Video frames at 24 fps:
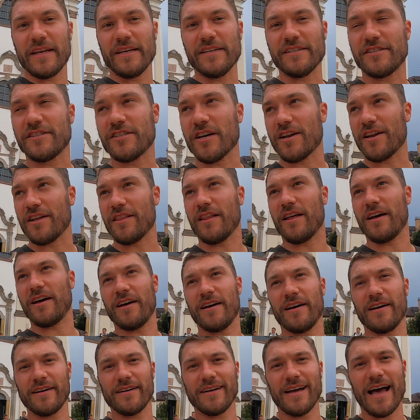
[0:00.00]
his
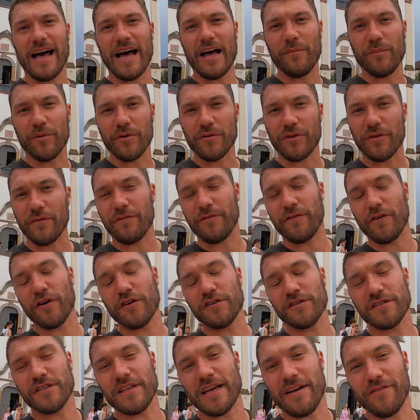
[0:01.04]
son-in-law, Albert, the
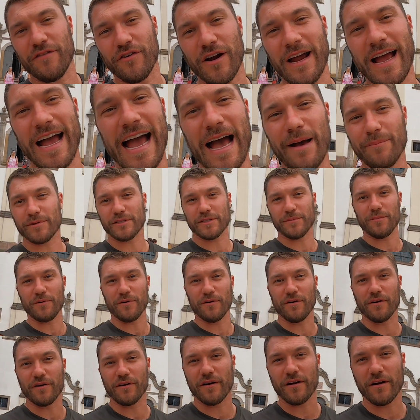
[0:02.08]
first ever
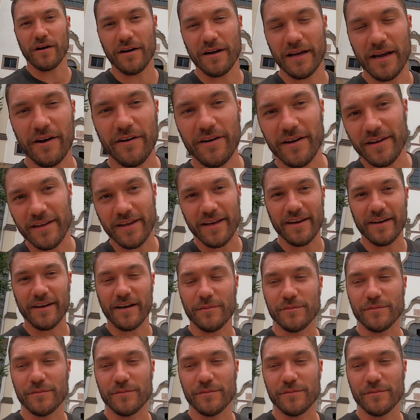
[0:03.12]
Habsburg Hungarian king,